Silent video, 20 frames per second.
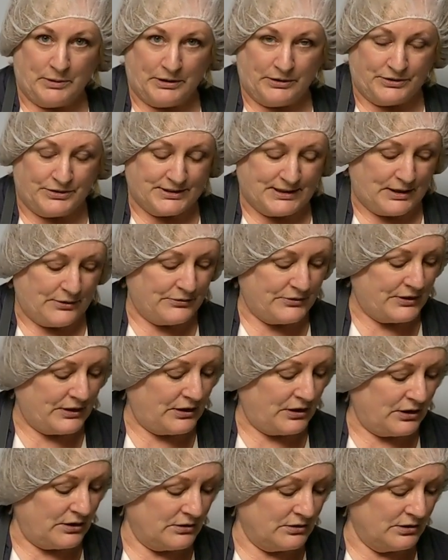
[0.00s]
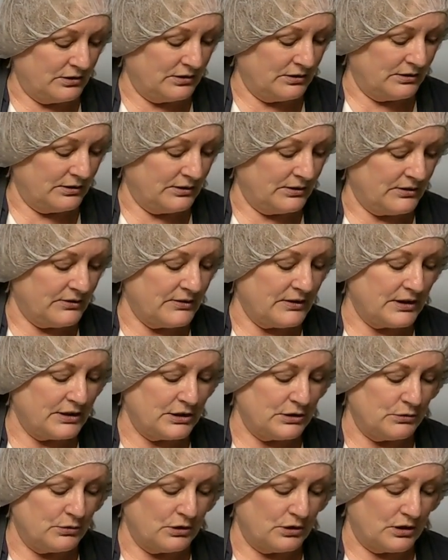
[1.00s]
of butters out there
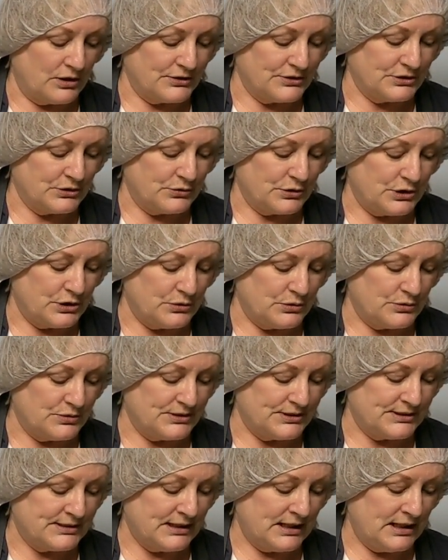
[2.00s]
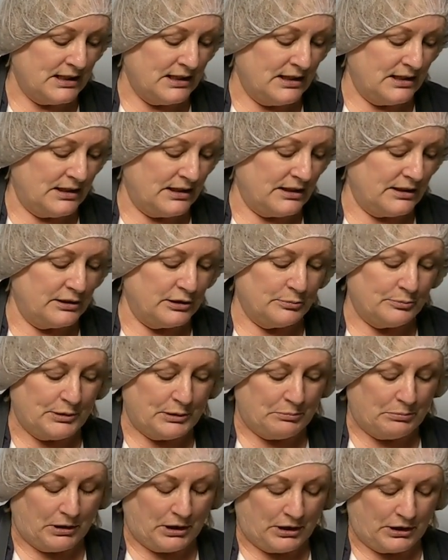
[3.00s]
that you could also use.
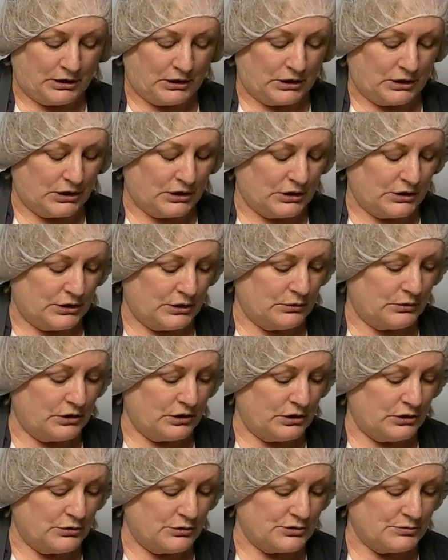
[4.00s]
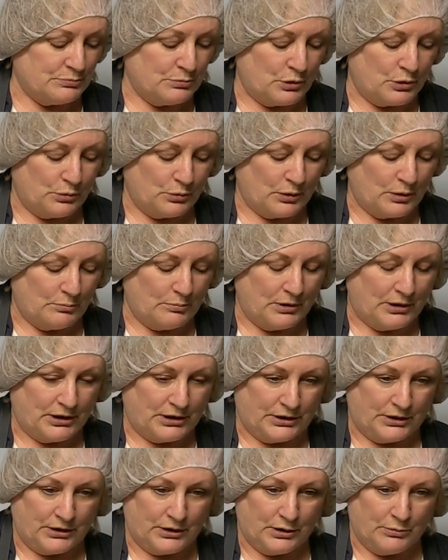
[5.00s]
Philippi butter, you could use Mora
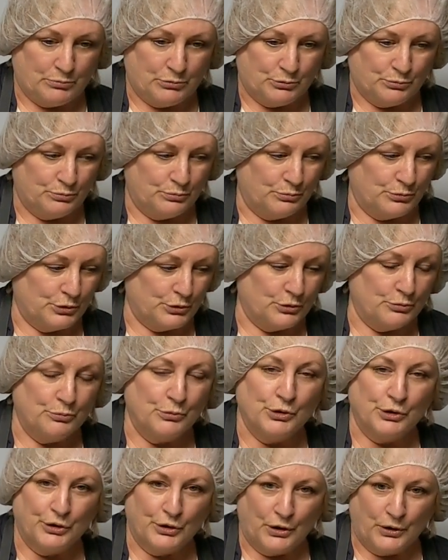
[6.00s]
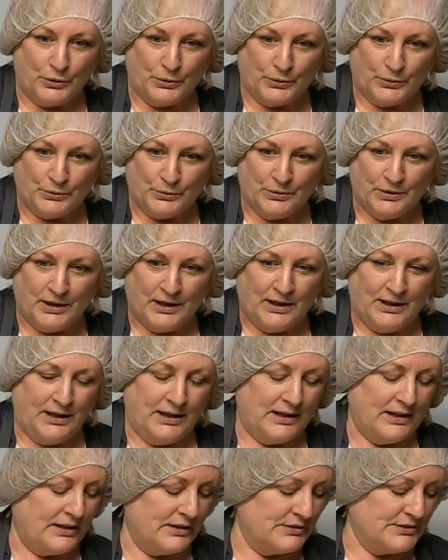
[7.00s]
butter, Murmuro.
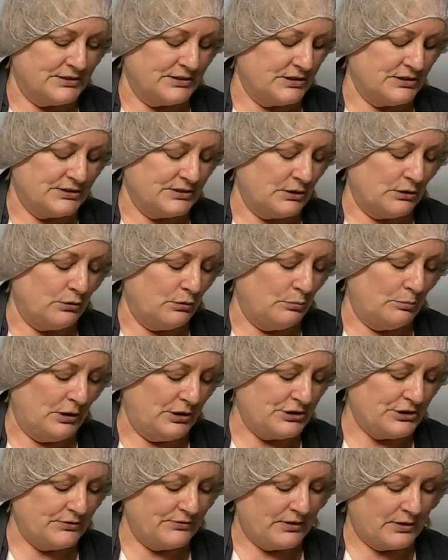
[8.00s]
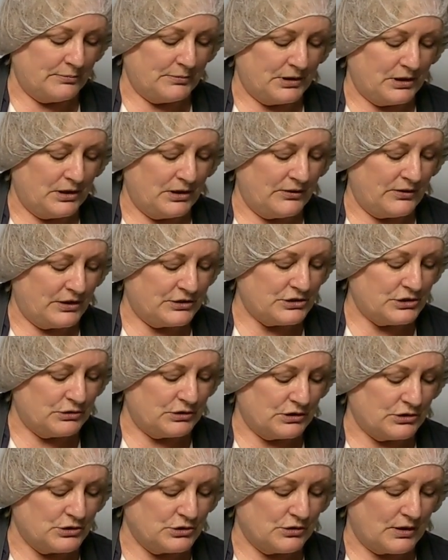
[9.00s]
There's just a whole bunch of them that
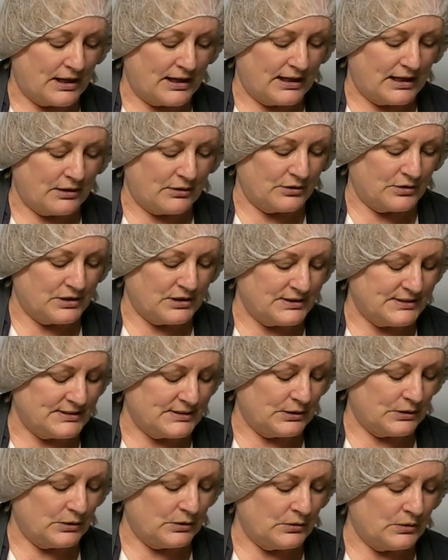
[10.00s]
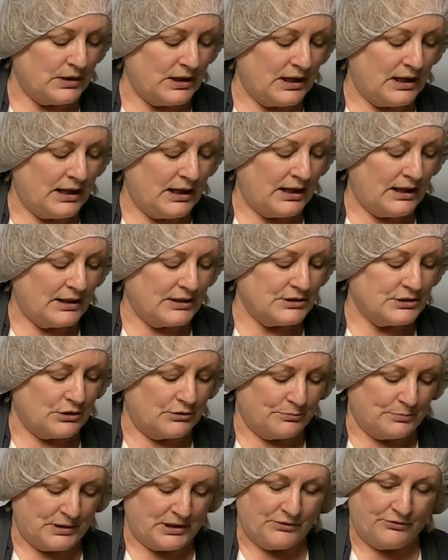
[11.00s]
you could try out. So
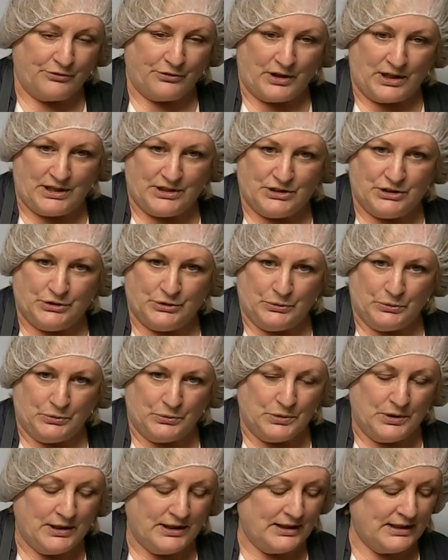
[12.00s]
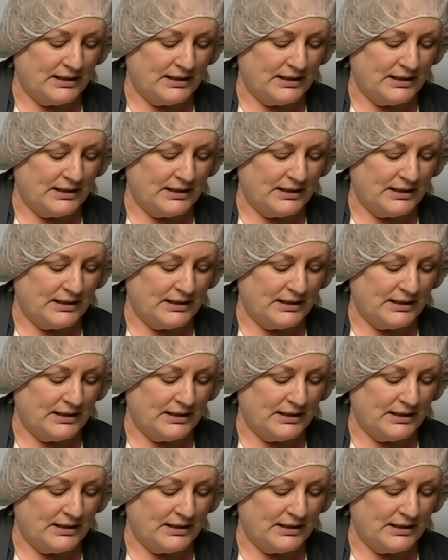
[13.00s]
don't be afraid to